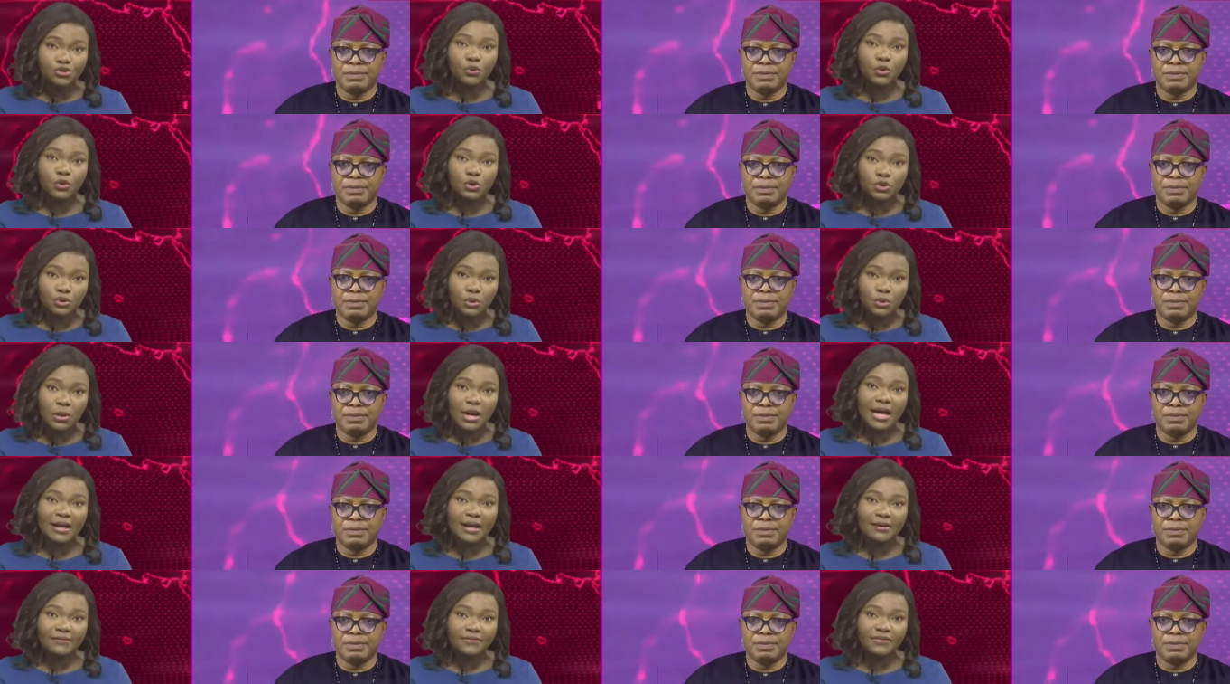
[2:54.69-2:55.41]
Speaker 1: You
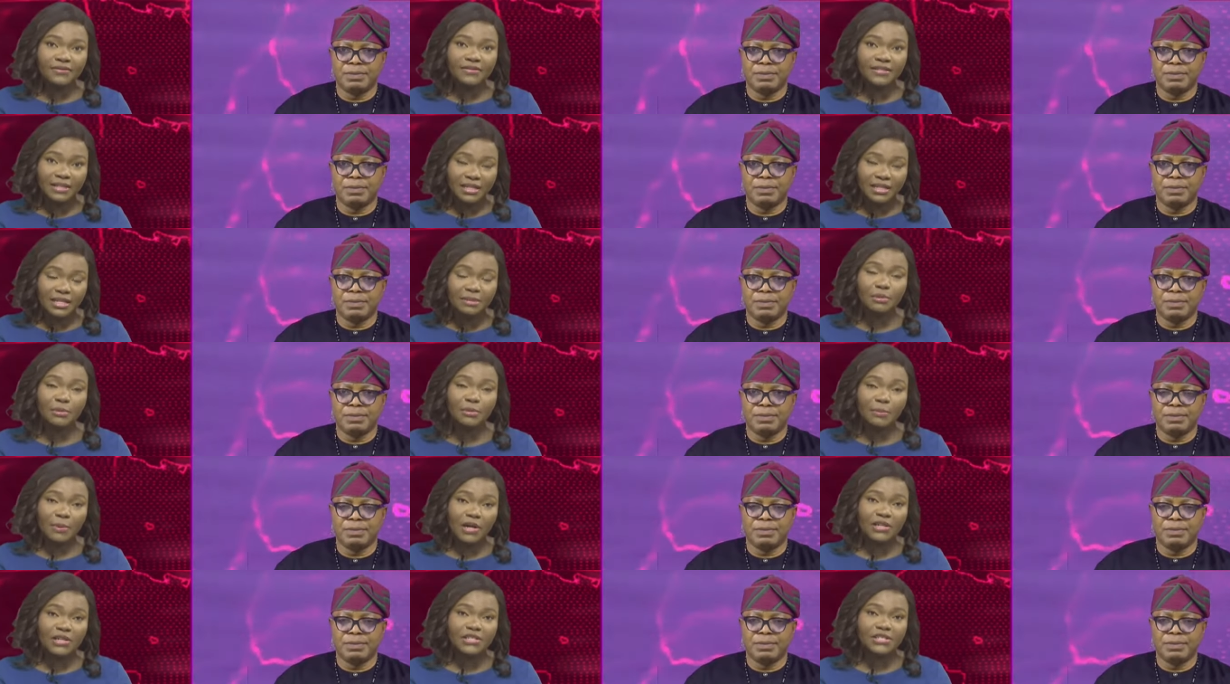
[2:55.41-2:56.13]
also have the
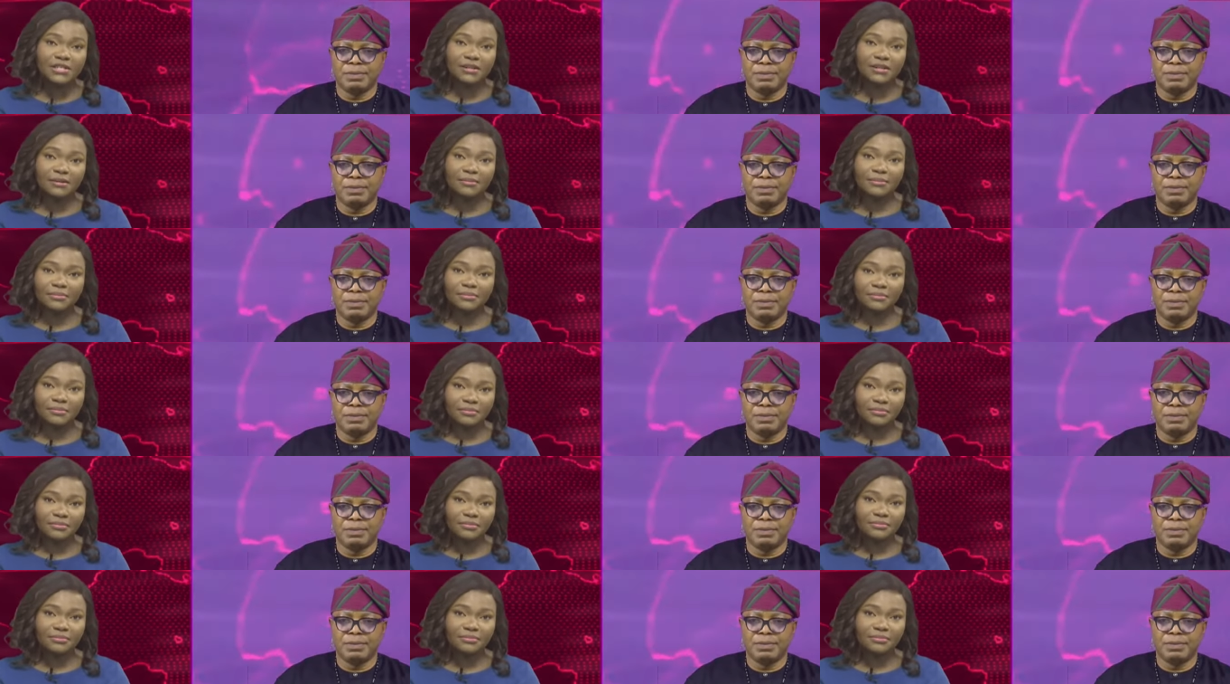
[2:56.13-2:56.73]
Labour Party.